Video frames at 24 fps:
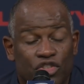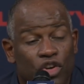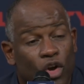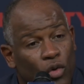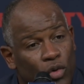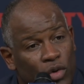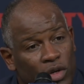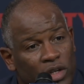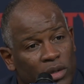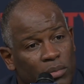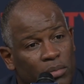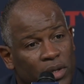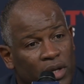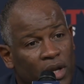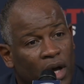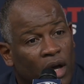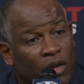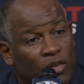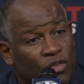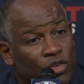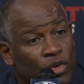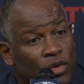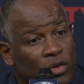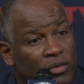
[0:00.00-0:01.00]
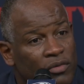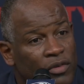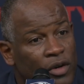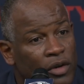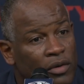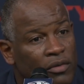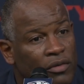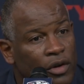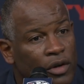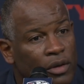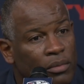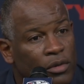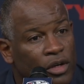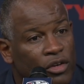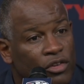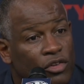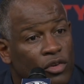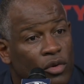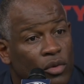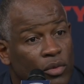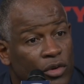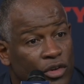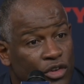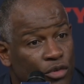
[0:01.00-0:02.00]
totally, but also very, very much
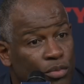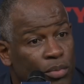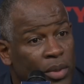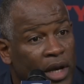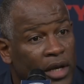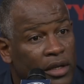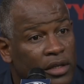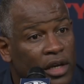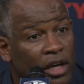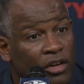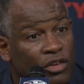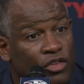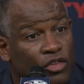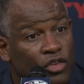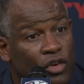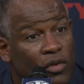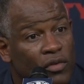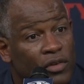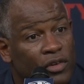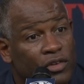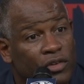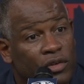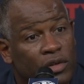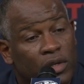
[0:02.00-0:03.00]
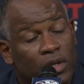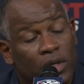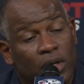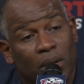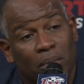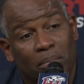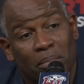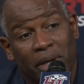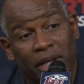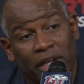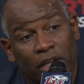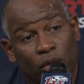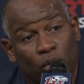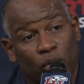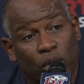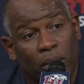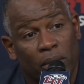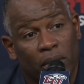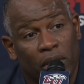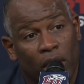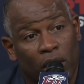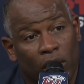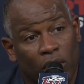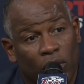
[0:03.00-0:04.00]
so respect our service men and
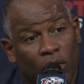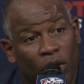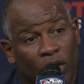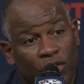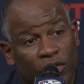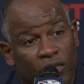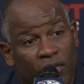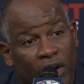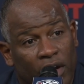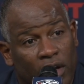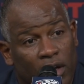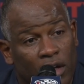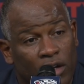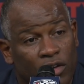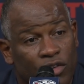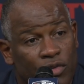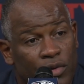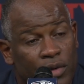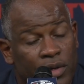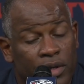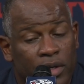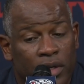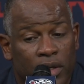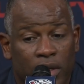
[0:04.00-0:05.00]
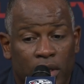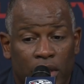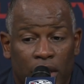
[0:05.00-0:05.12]
women all across our country